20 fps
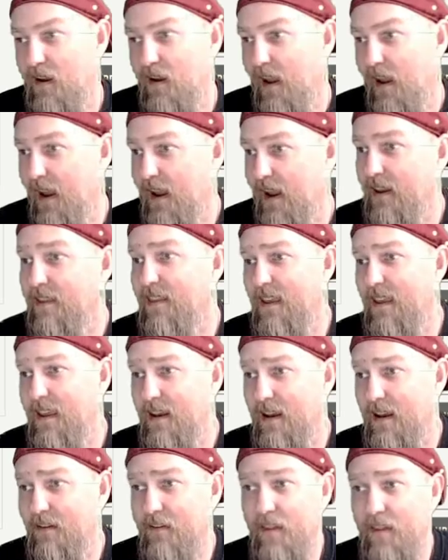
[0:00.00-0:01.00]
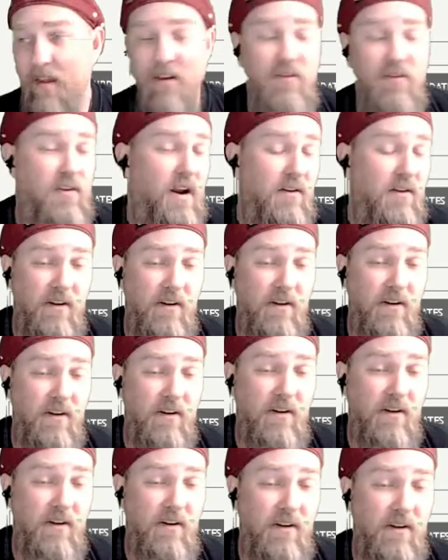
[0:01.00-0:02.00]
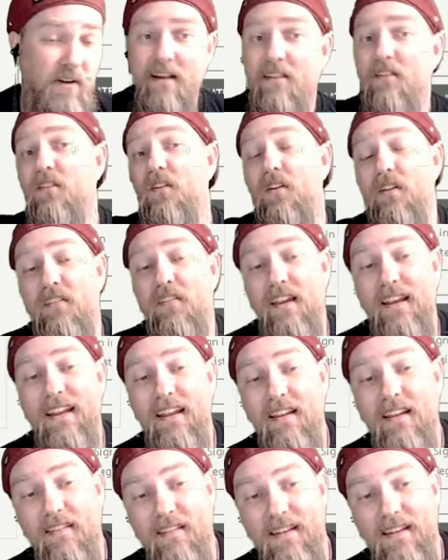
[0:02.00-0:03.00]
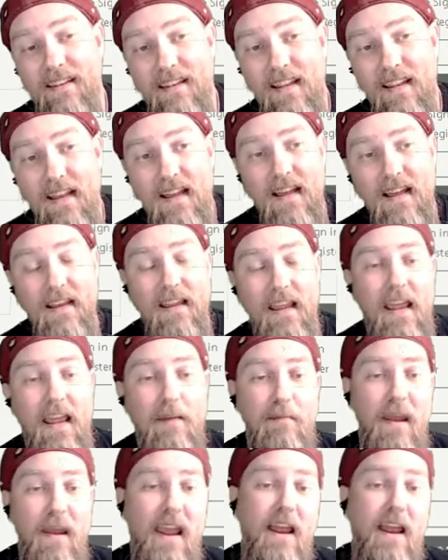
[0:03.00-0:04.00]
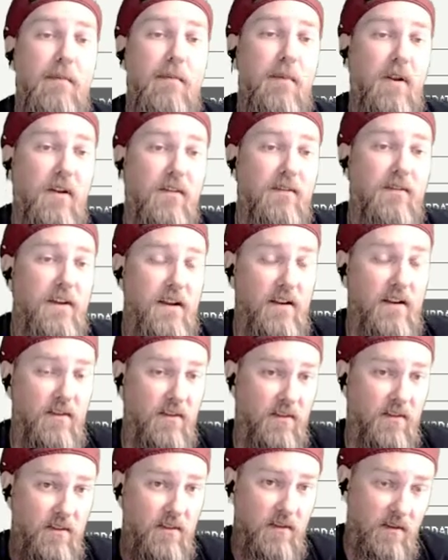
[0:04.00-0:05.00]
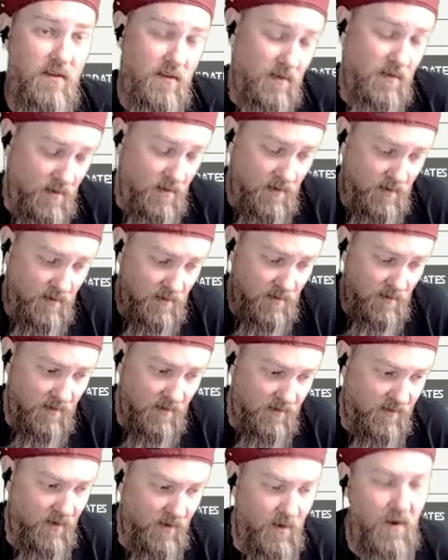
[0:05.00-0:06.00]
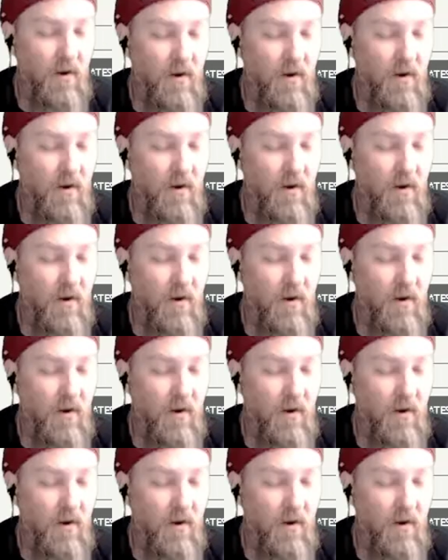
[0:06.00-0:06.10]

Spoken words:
Anything and everything Shroud related, as long as it is not a bannable offense. So